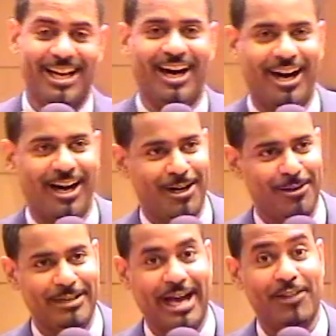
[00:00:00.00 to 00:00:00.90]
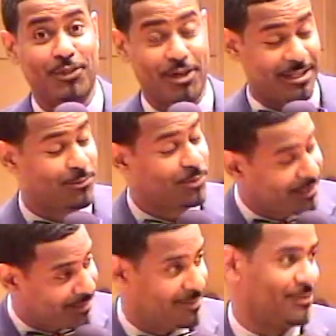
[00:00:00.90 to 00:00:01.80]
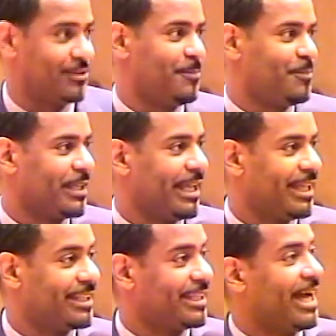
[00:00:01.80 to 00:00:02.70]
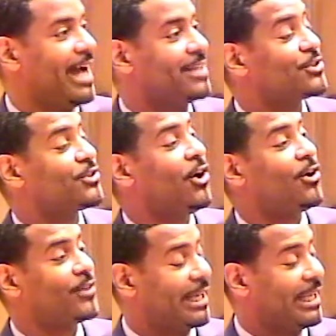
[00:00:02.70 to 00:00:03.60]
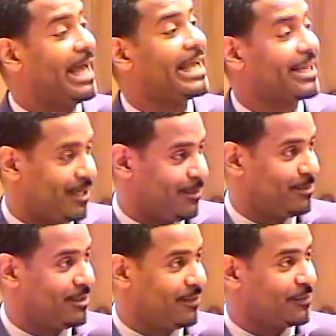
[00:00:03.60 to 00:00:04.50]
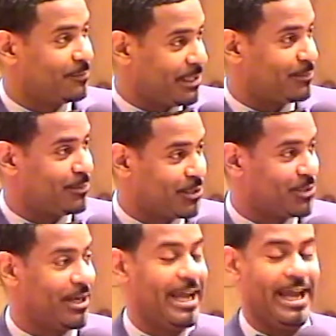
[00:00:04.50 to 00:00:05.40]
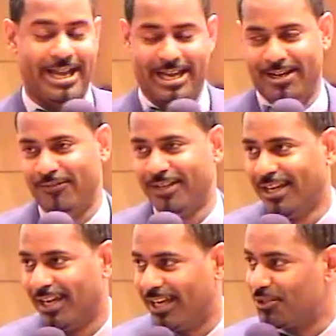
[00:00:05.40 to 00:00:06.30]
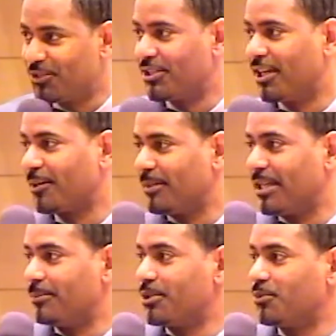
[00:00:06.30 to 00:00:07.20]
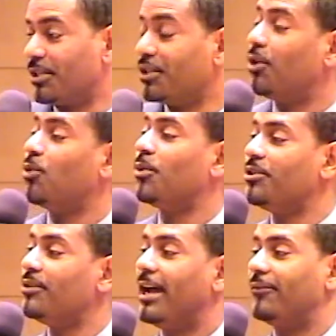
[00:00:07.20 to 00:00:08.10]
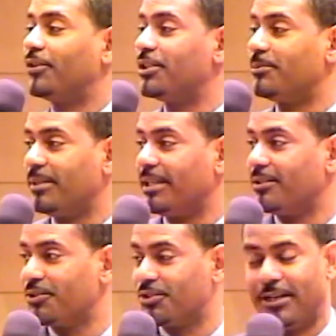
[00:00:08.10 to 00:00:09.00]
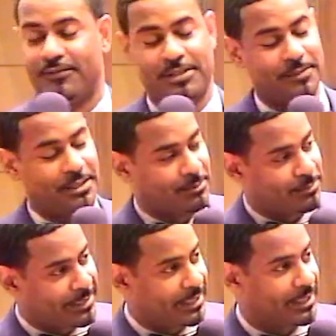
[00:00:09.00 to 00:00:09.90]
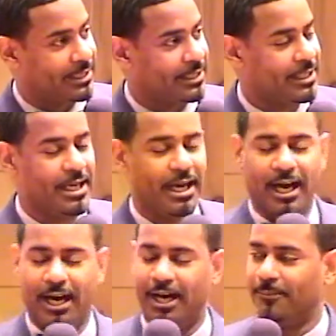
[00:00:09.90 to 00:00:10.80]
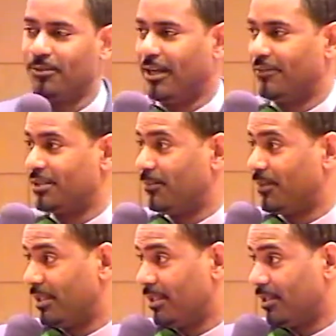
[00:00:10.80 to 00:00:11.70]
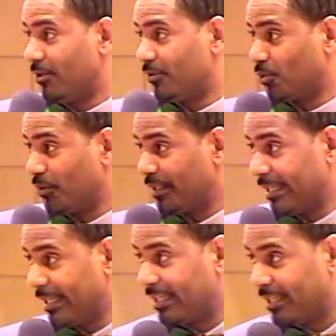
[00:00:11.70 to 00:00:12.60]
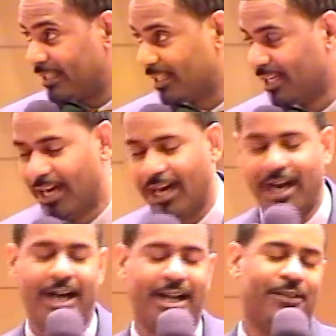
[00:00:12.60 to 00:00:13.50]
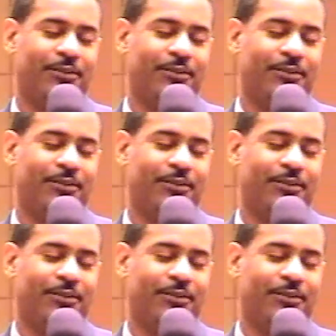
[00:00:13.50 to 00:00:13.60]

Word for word: Um, I thought he was. And then I saw the lineup of the people you have, and you stuck me in between. You know, when you have good meals, you have something in the beginning, um, you have something, you know, toward the end, uh, and